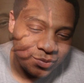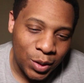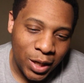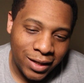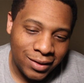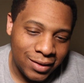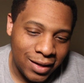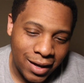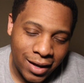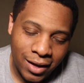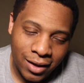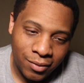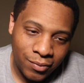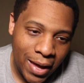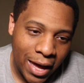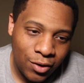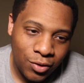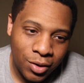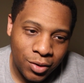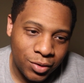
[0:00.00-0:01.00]
But yeah,
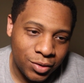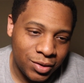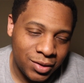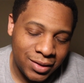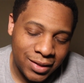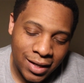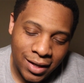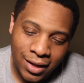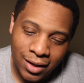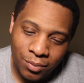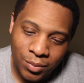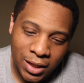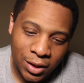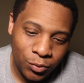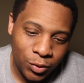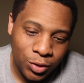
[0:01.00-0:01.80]
I don't understand, man.